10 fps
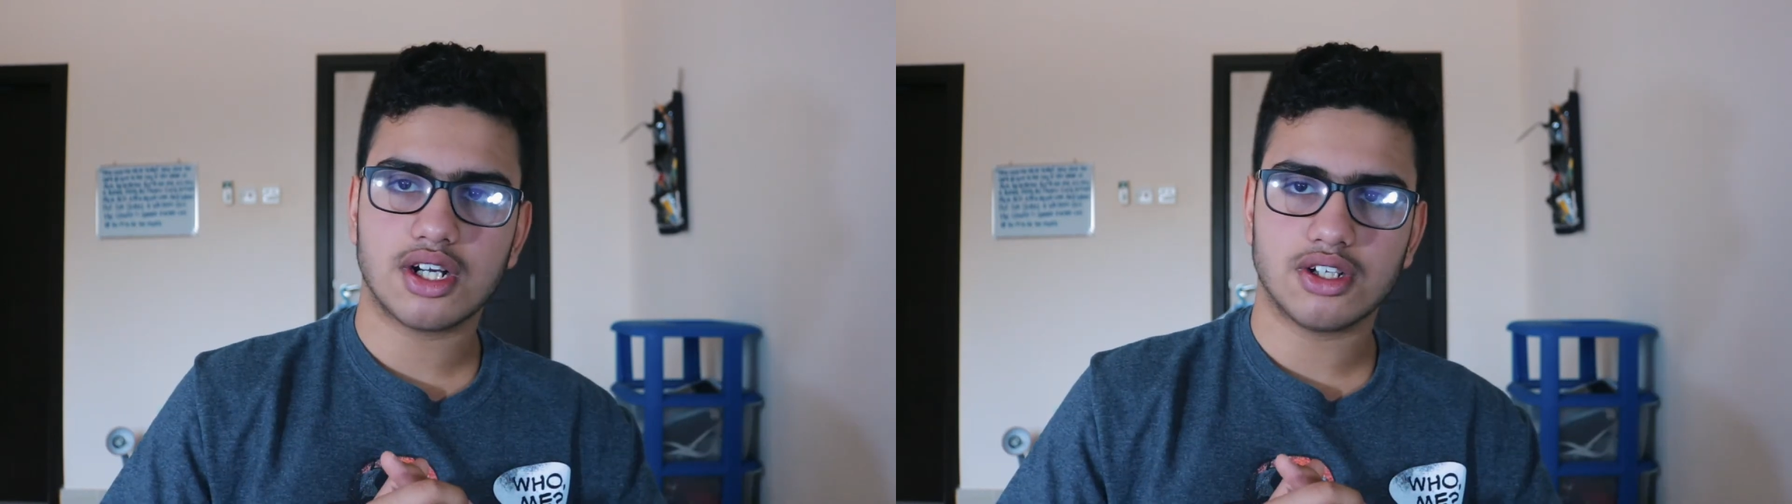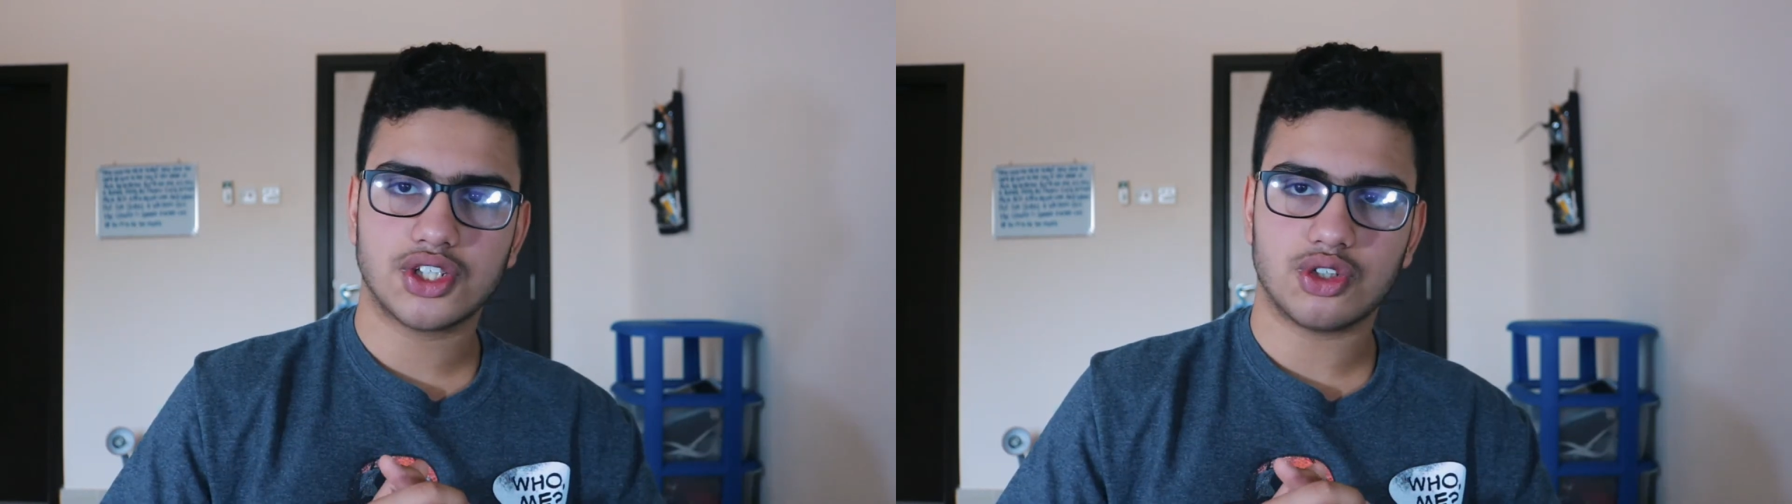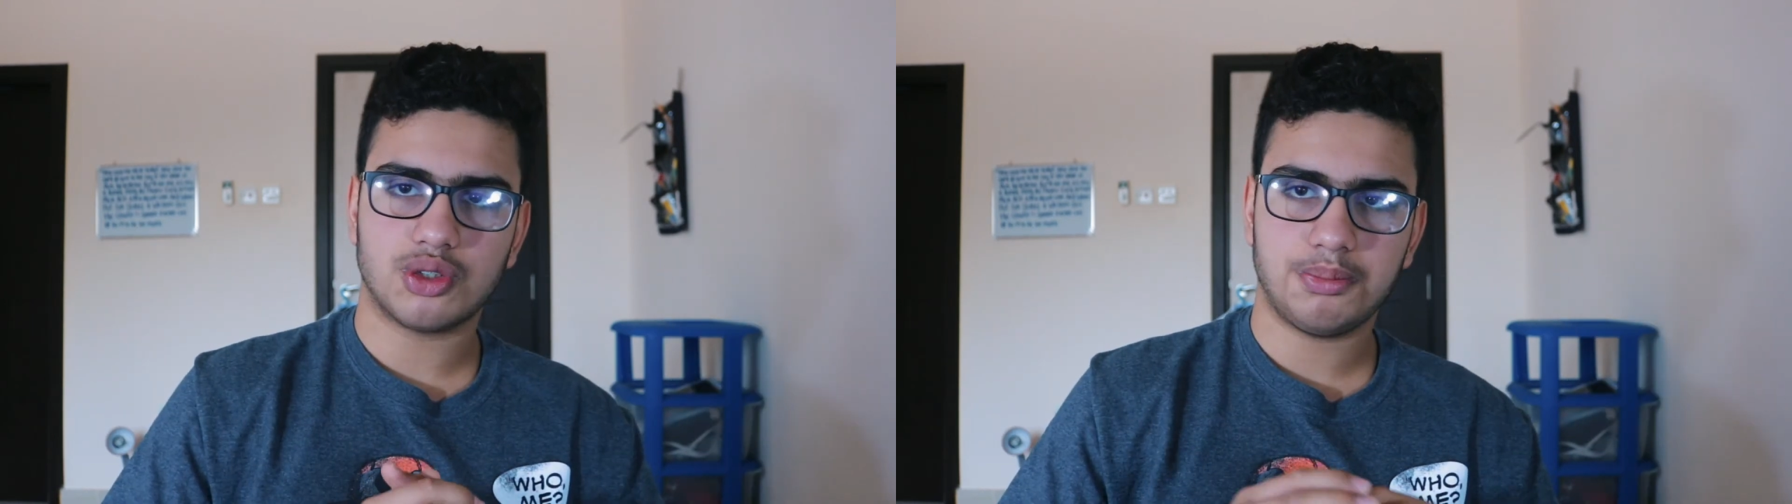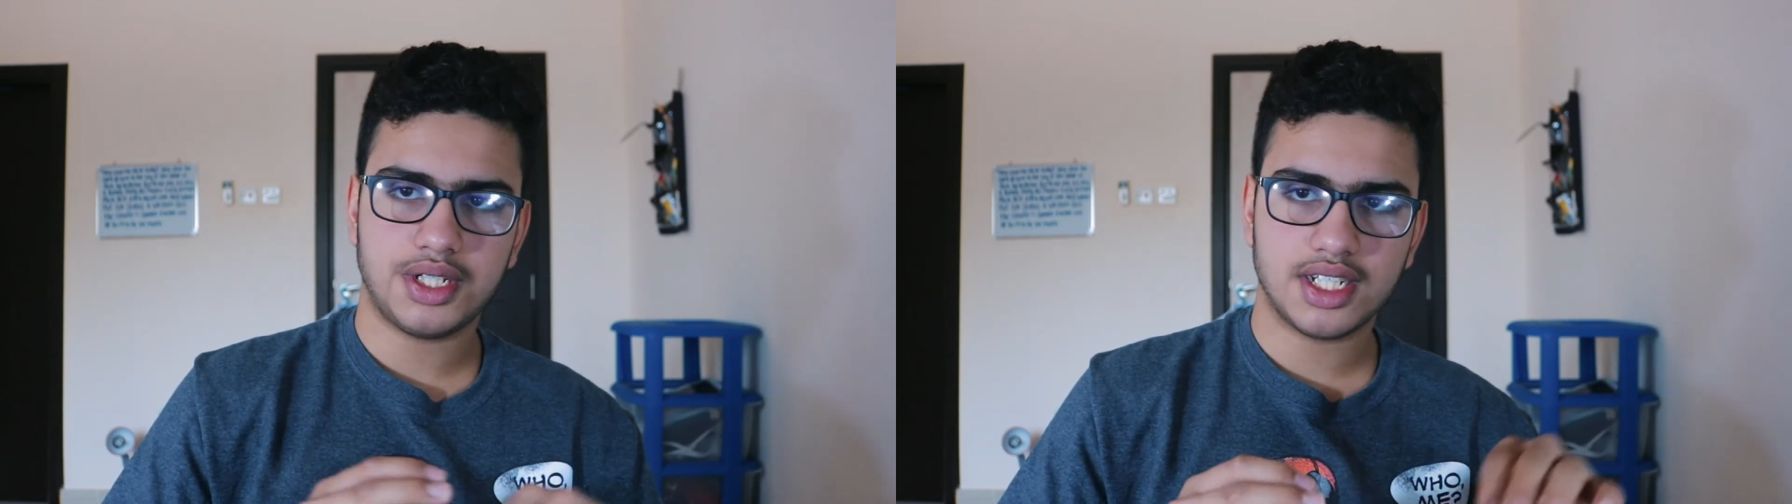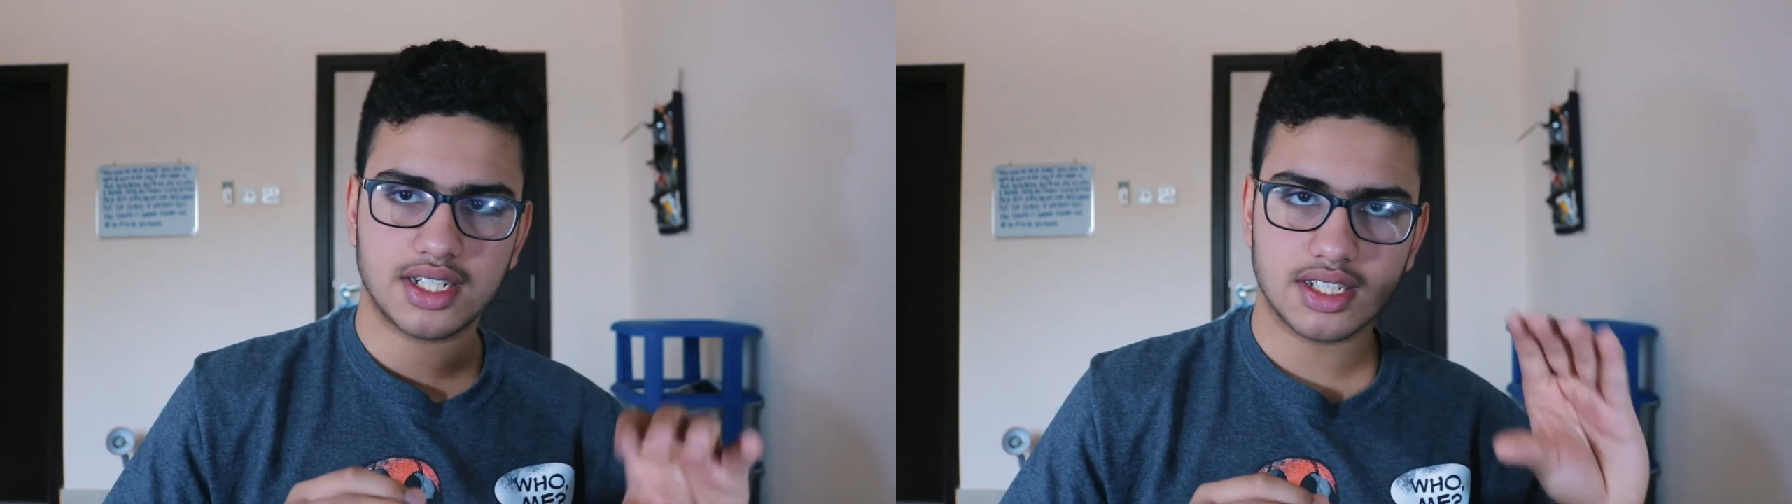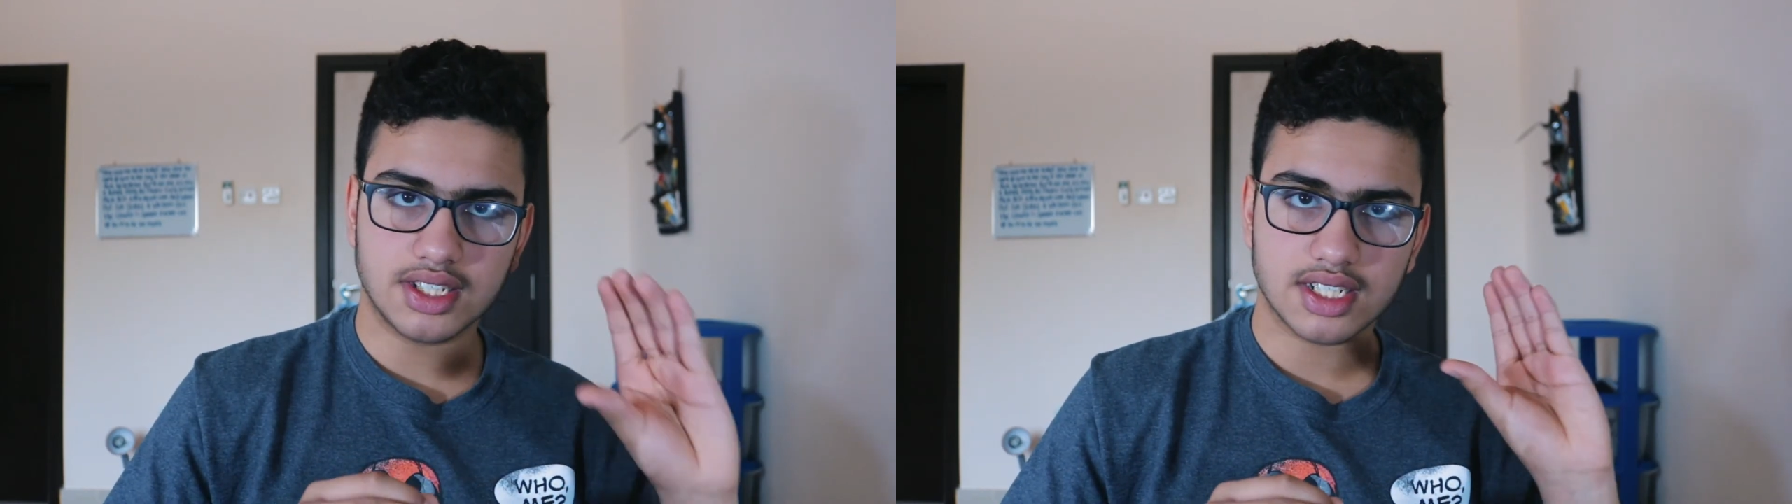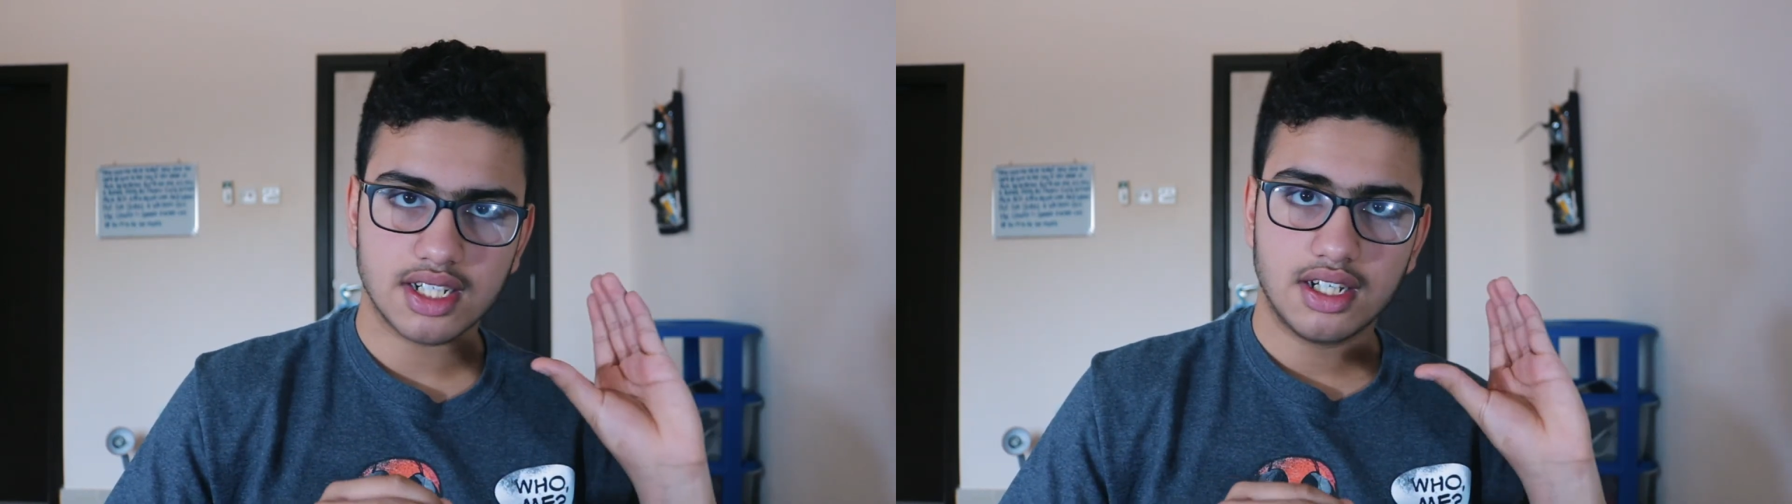all social medias.